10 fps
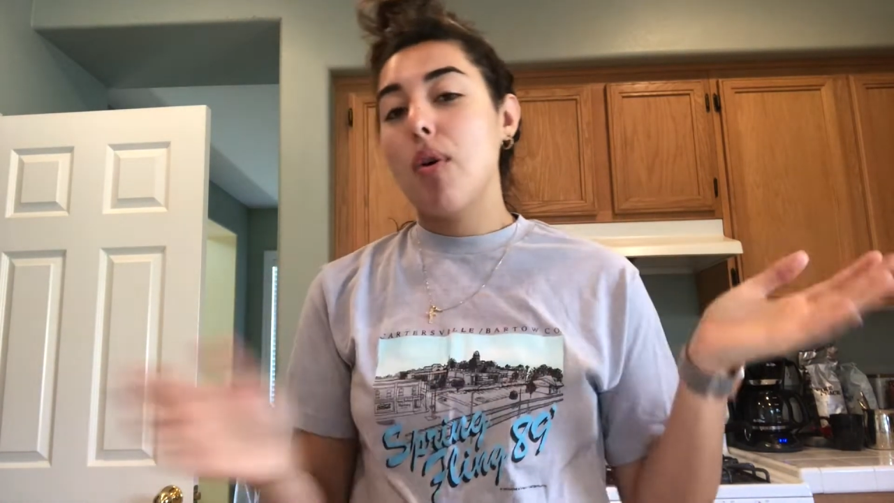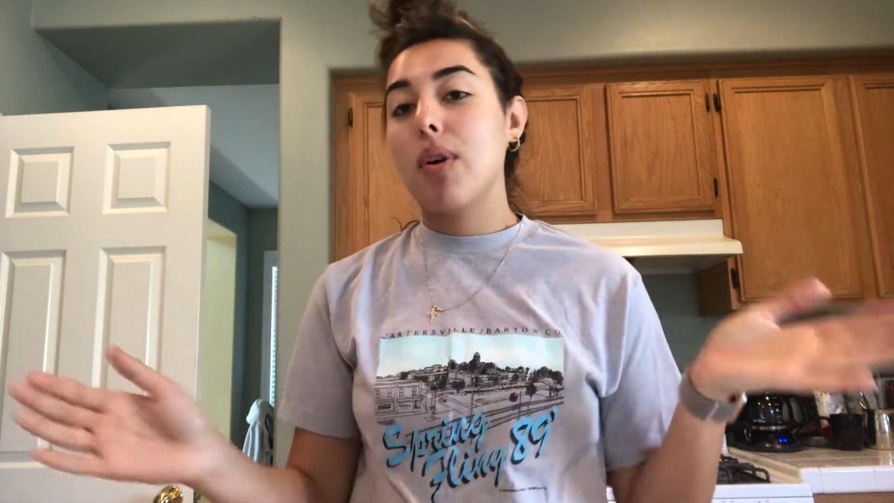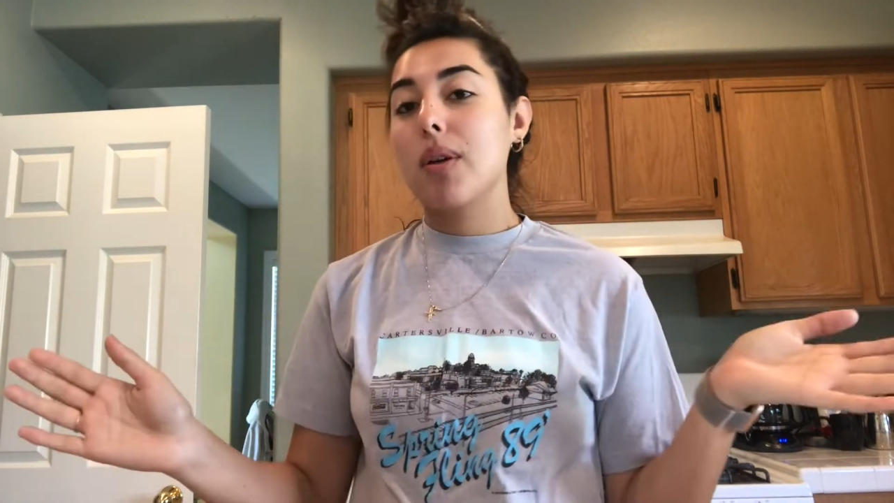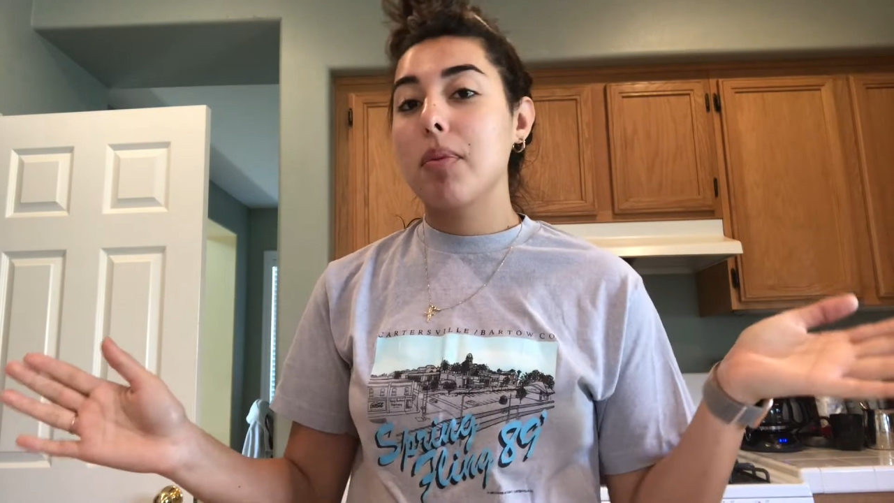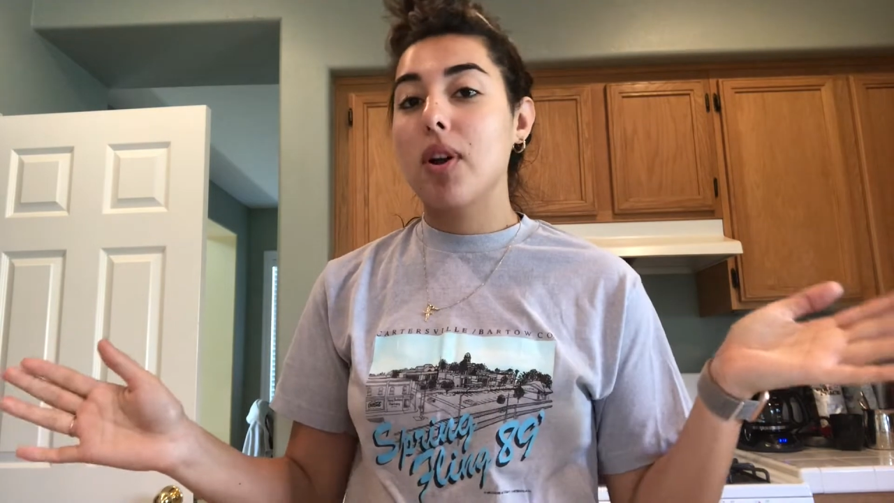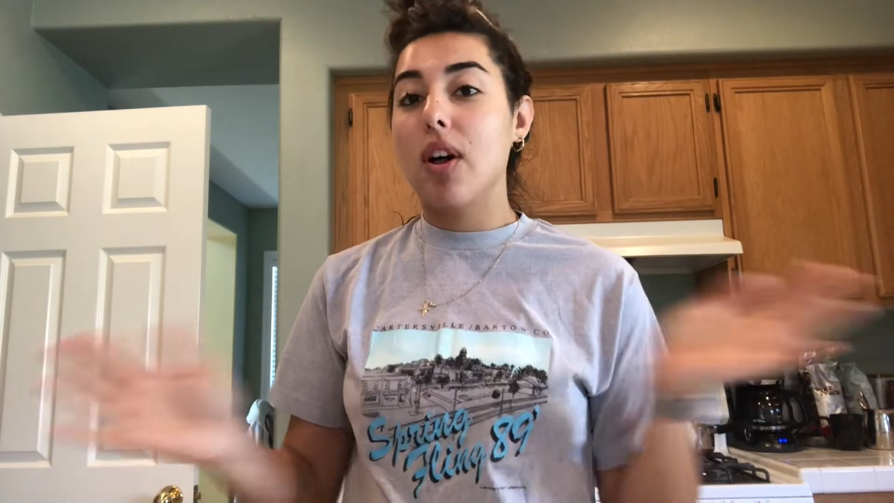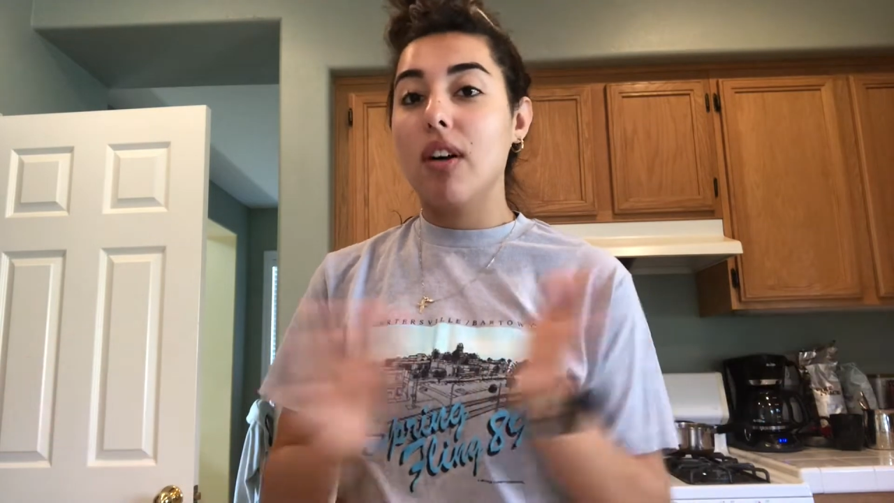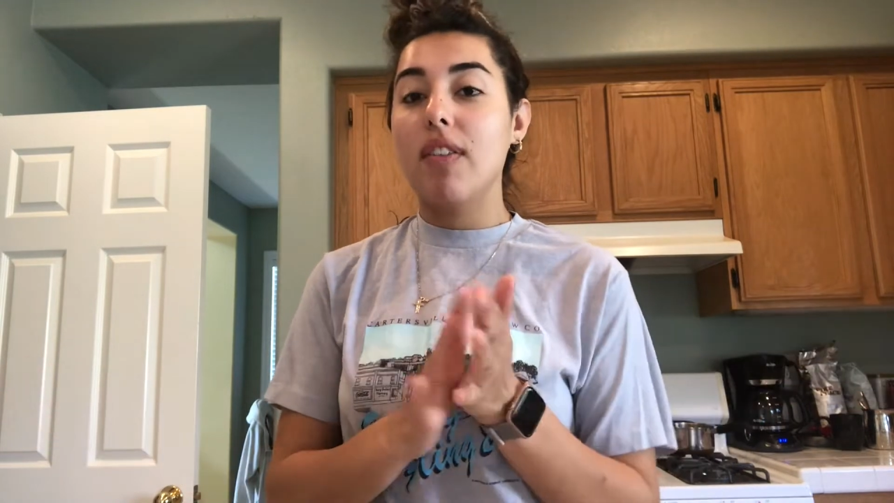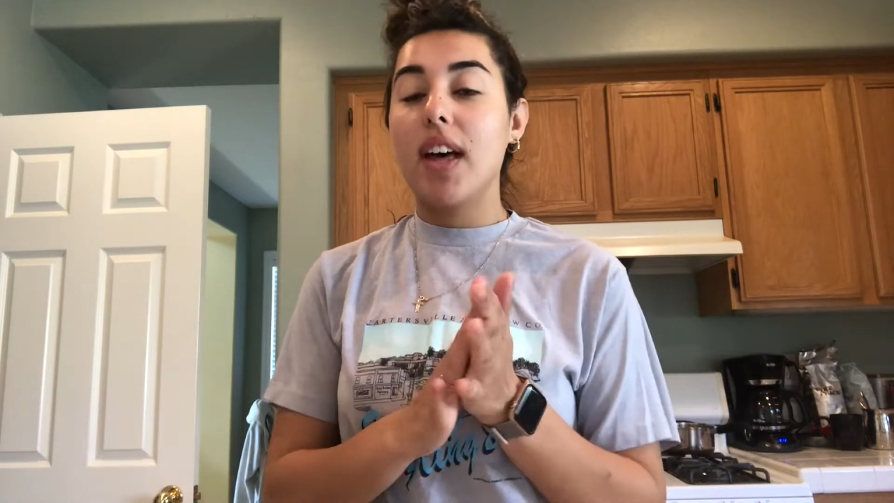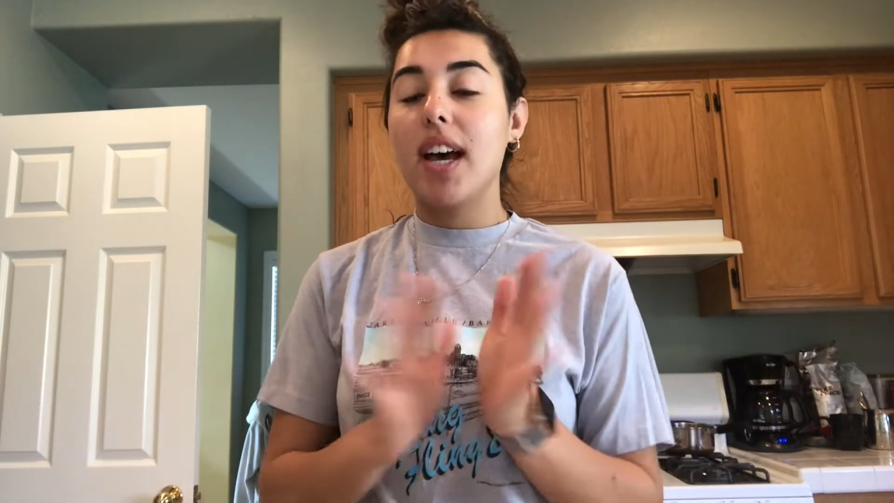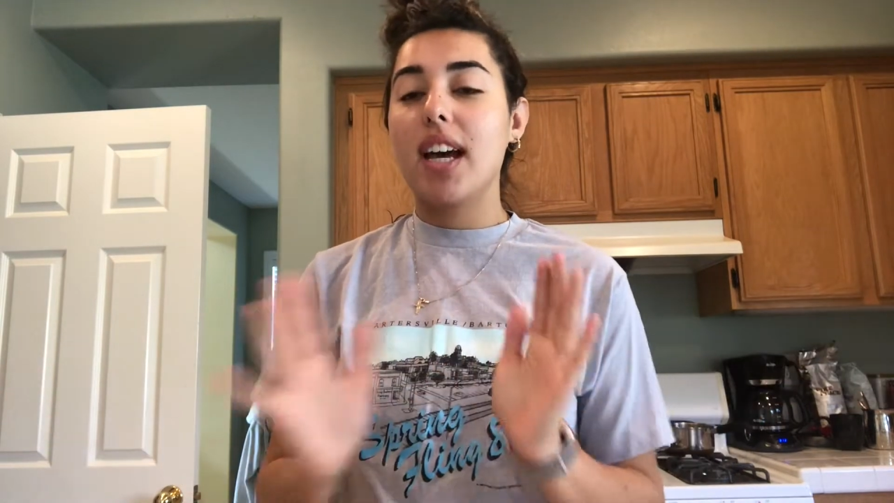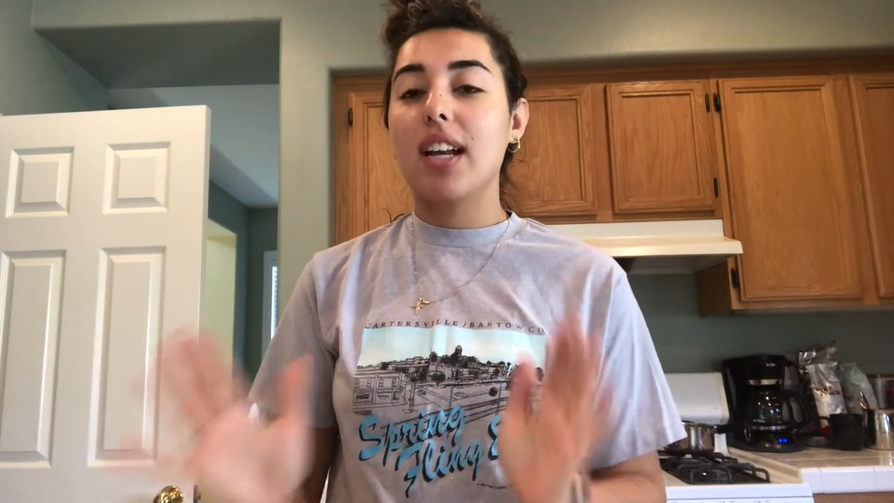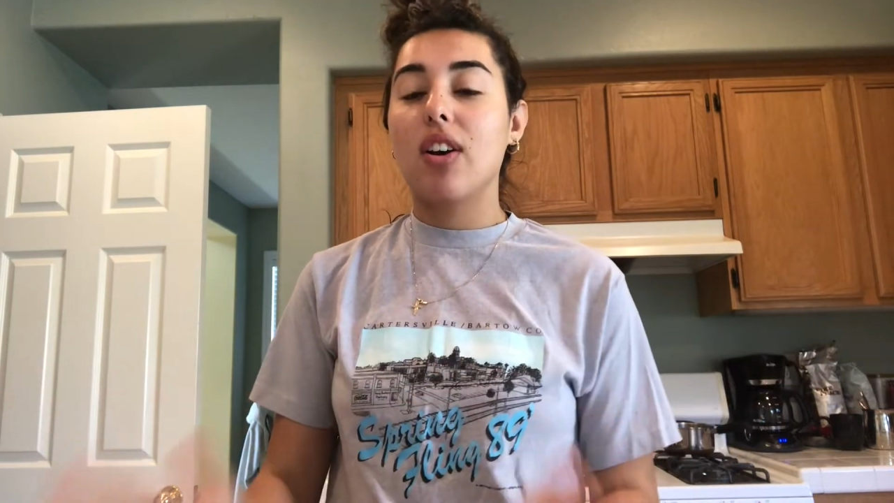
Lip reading: We're gonna put all of that,